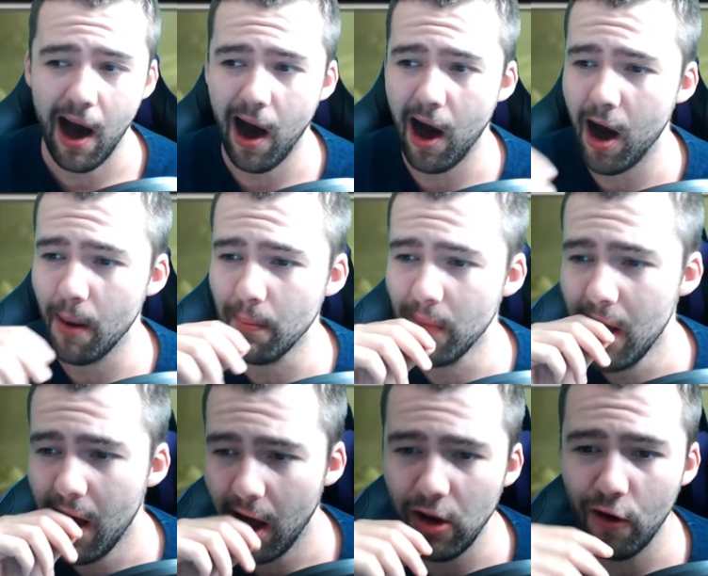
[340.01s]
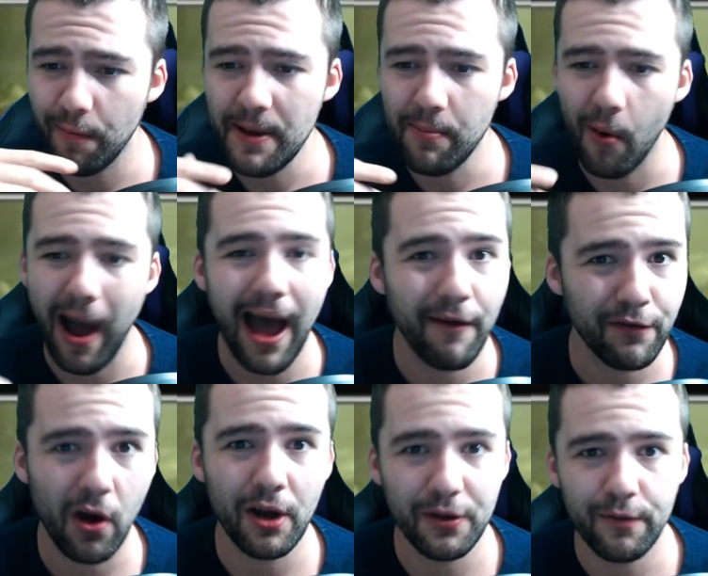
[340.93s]
Um, a lot of people
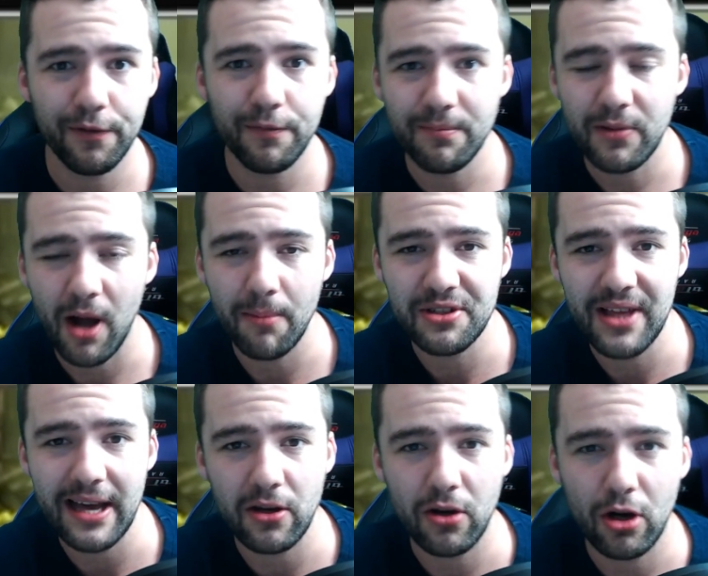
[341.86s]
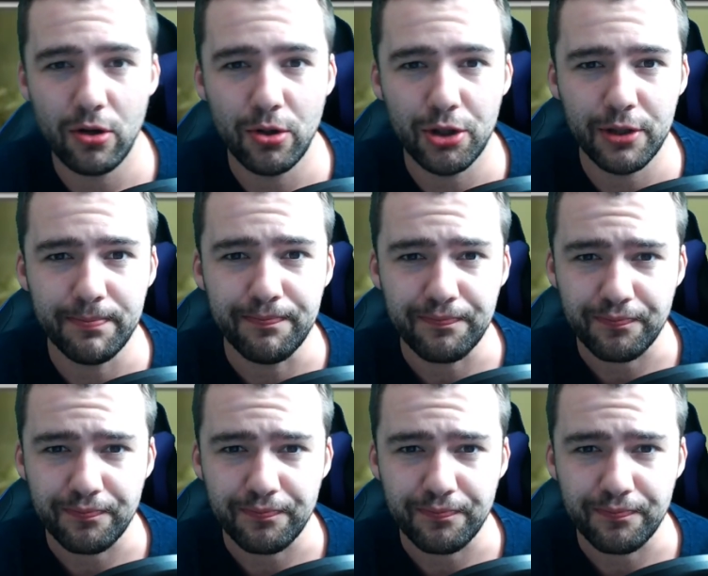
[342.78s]
have kind of come to that conclusion